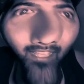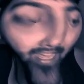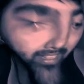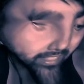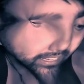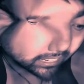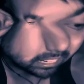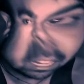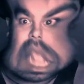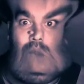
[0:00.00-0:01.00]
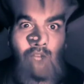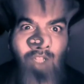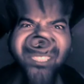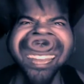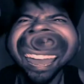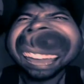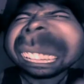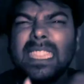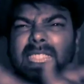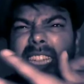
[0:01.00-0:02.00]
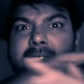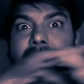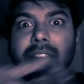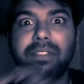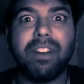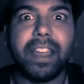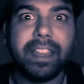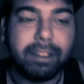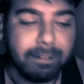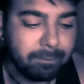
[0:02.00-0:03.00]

and the earth was terrified.